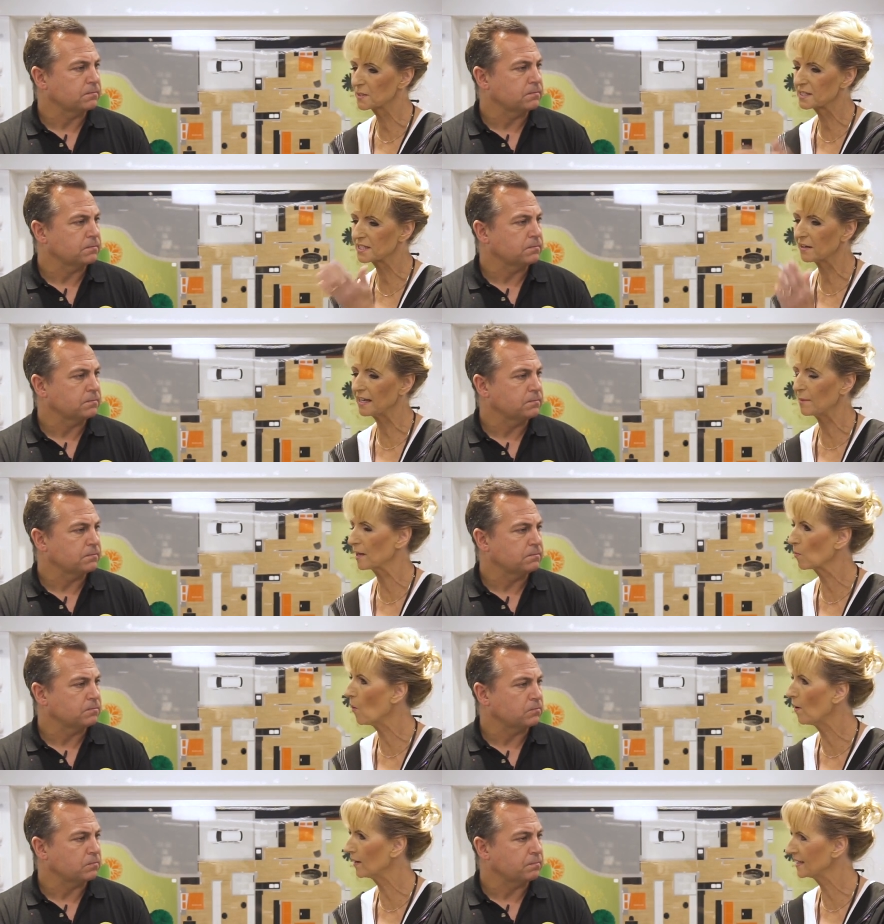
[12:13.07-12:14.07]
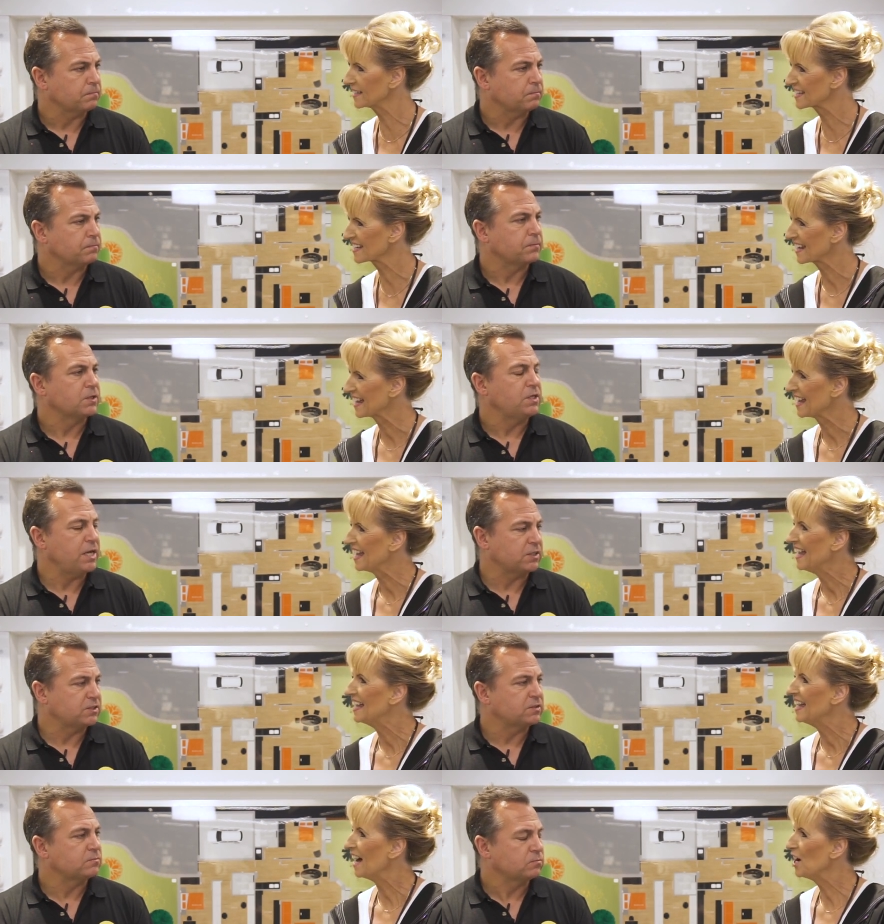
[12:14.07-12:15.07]
Speaker 1: was dynamic white.
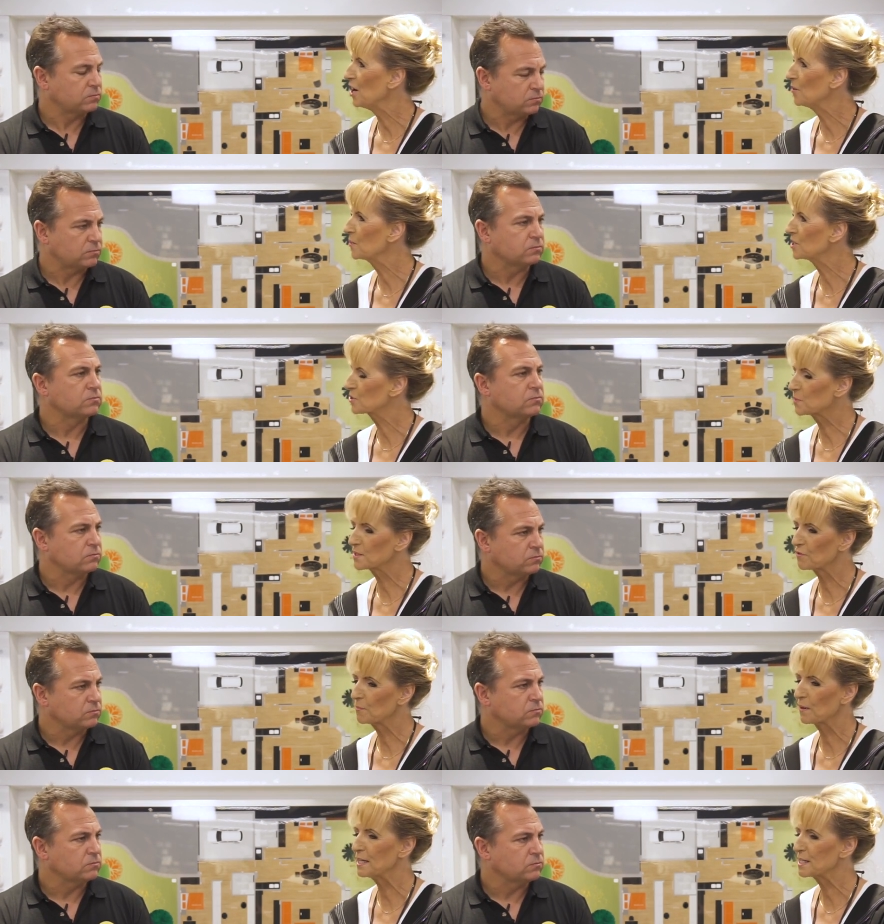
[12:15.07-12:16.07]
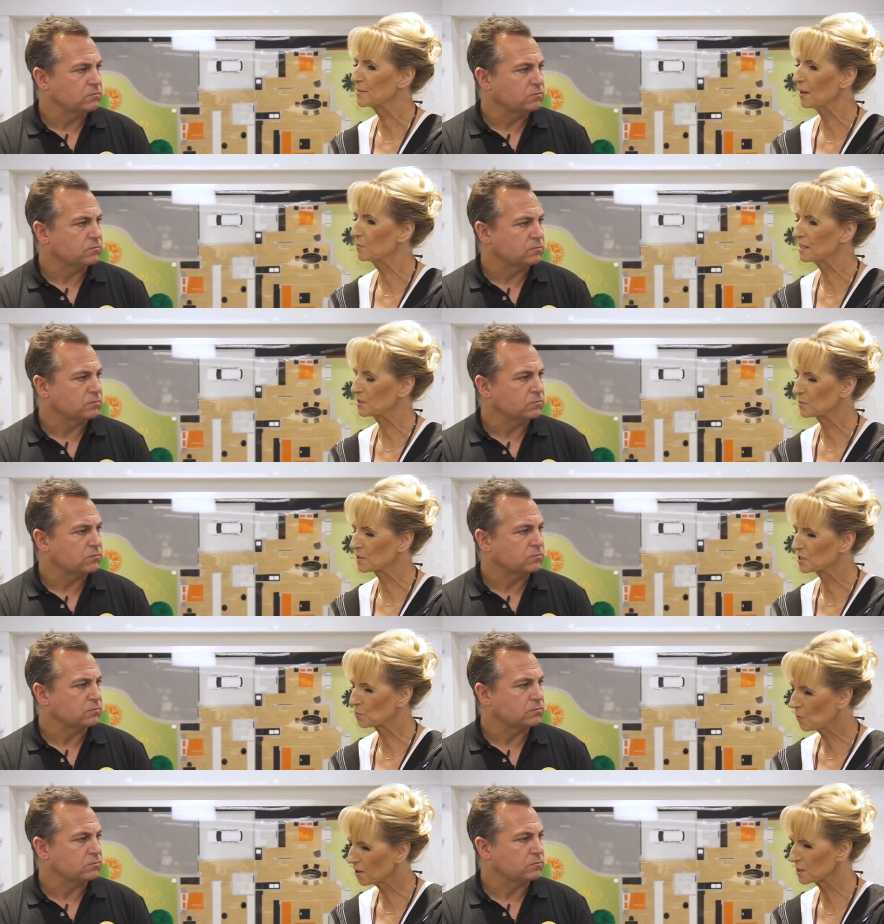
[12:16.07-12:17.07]
Yes. Uh, which was replaced, which, which
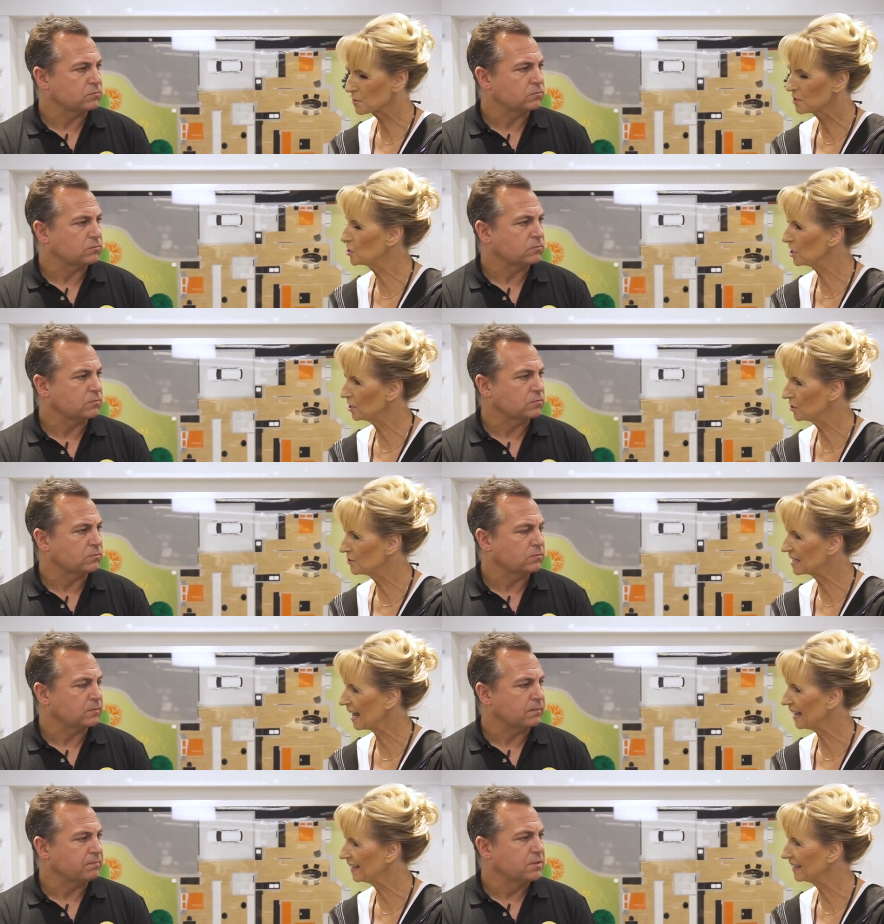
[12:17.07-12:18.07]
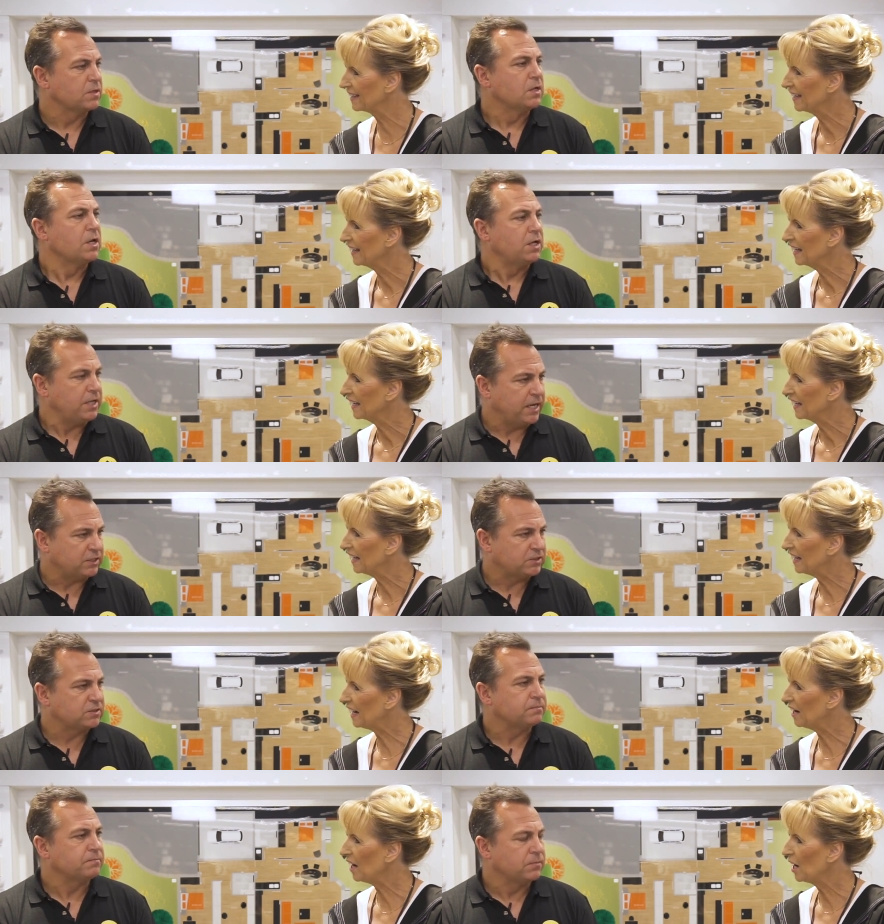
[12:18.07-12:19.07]
works with the GU10
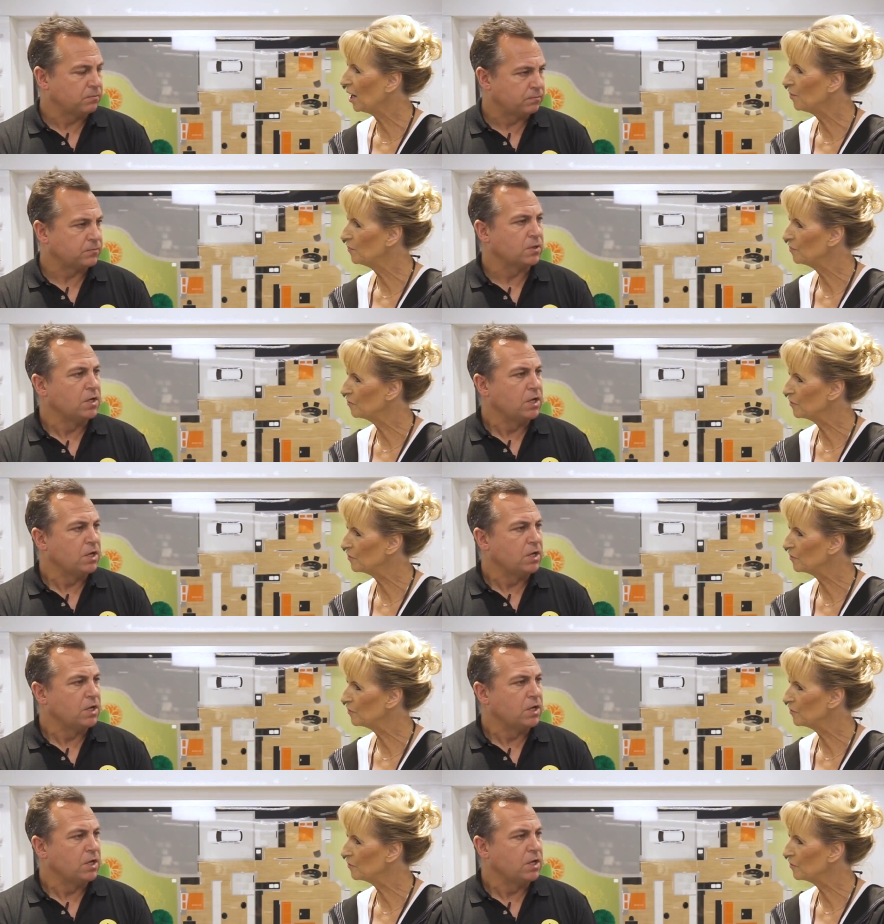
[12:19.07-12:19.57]
yes. Um,